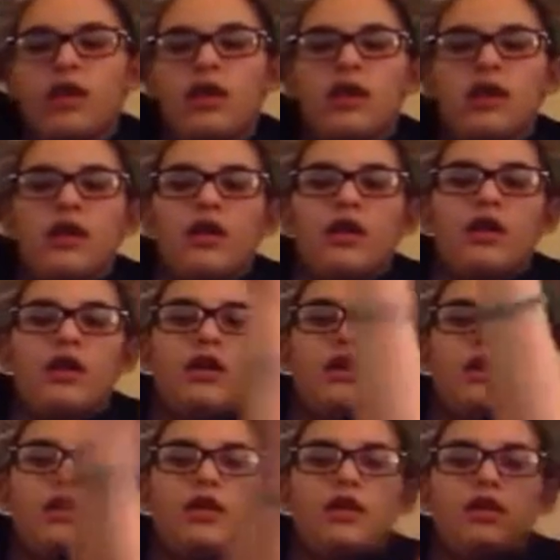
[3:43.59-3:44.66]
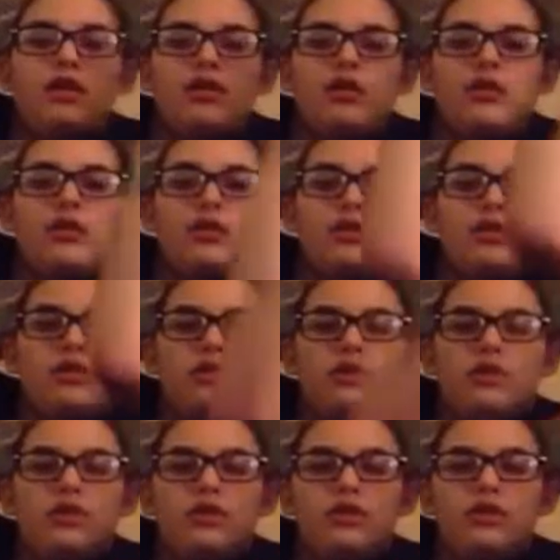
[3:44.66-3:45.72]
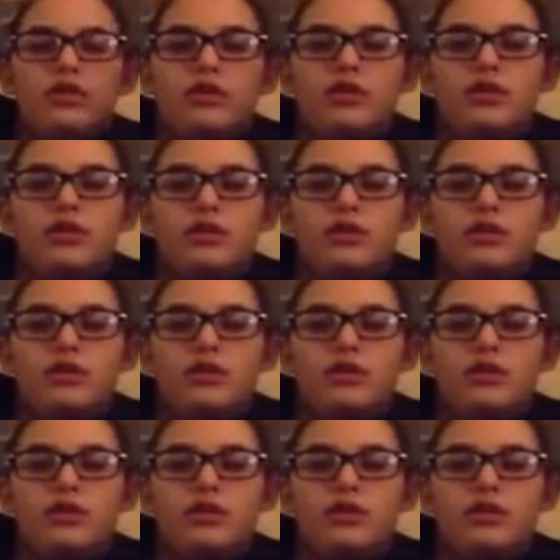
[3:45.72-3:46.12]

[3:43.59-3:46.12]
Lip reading: (not speaking)